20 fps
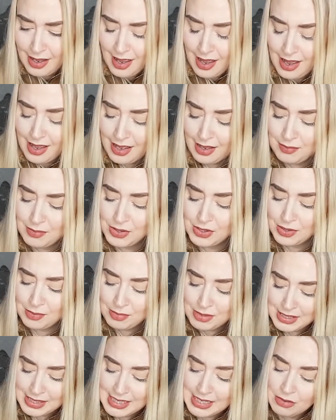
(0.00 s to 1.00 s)
Um, some
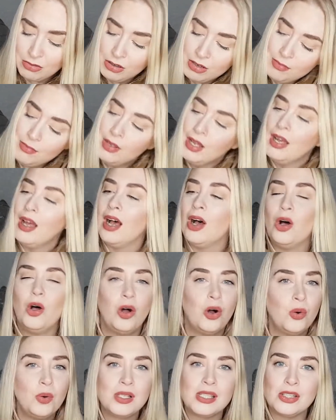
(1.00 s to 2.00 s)
serum.
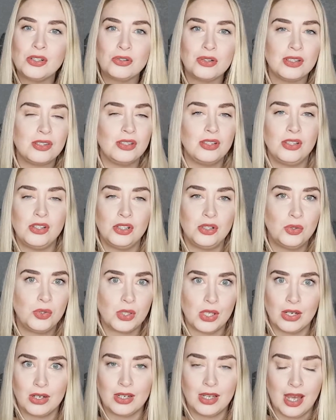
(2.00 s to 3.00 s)
Always interested in new
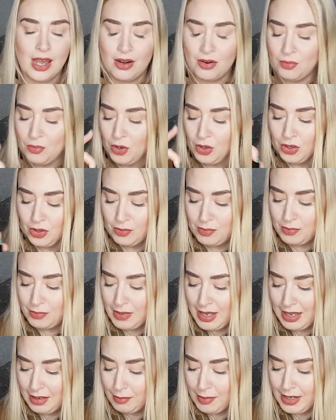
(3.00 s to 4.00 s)
skincare and what can
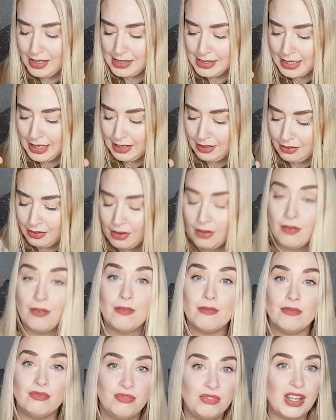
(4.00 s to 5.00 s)
make my skin
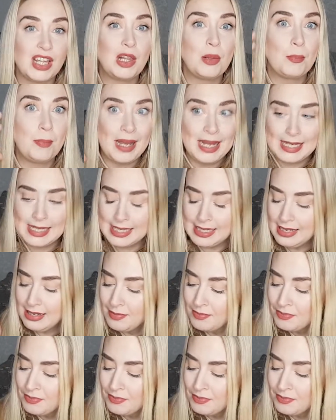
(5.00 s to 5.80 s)
feel better.